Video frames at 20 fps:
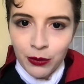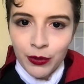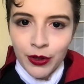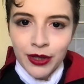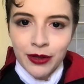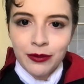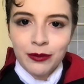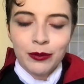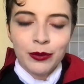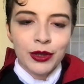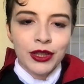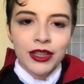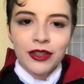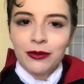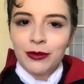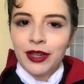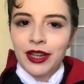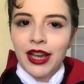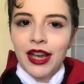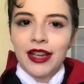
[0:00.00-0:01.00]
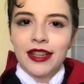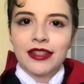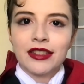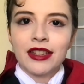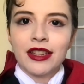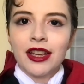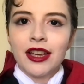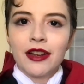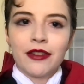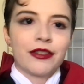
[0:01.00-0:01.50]
But believe me, guys,
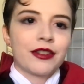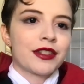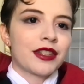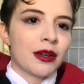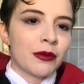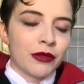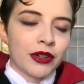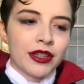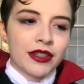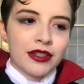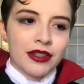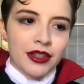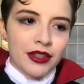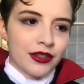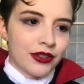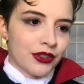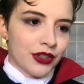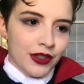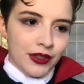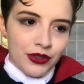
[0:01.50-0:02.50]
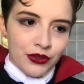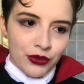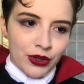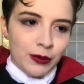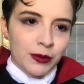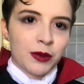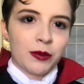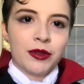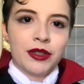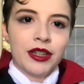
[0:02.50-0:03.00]
for some reason, this just
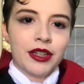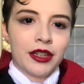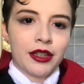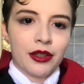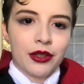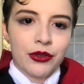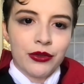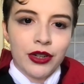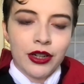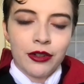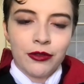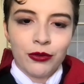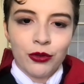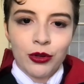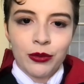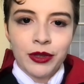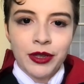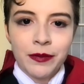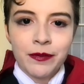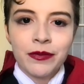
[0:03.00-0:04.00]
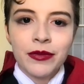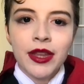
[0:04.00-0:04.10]
trips a particular trigger for me.